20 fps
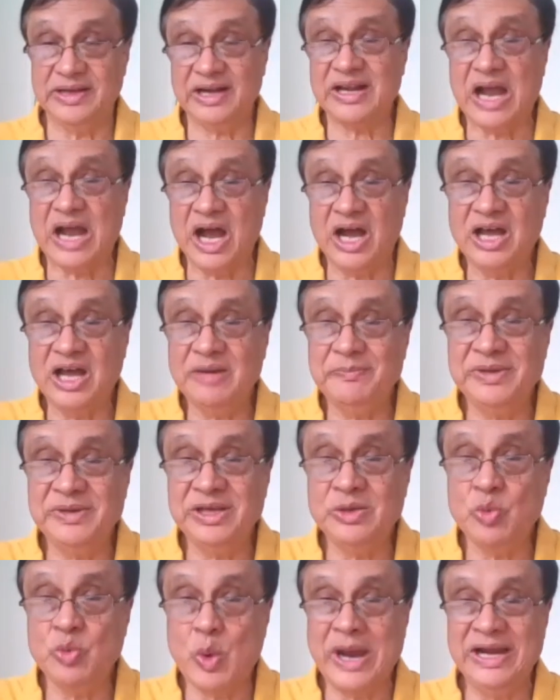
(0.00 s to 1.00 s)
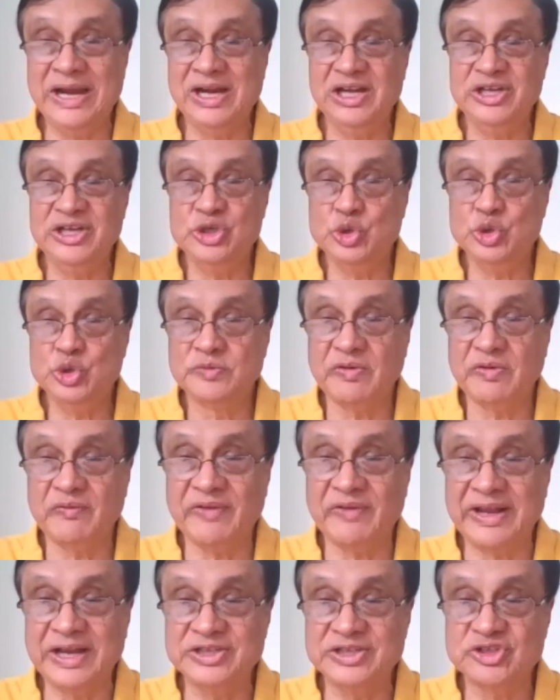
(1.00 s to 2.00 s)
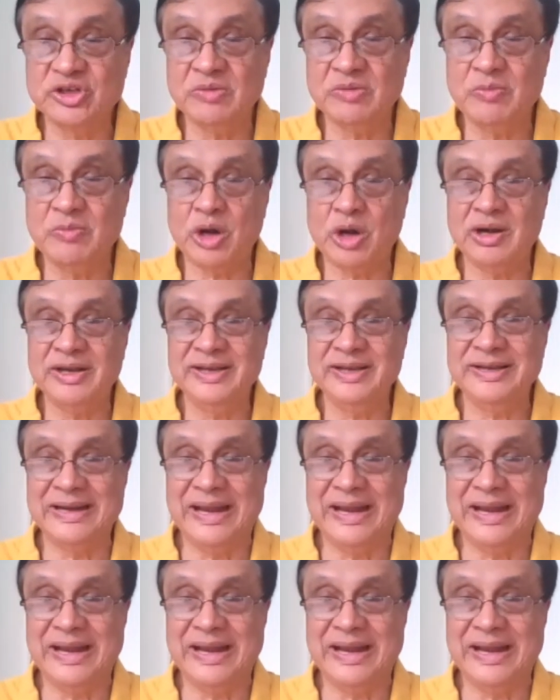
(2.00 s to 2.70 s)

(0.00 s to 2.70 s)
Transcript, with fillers: are being widely used for financial modeling,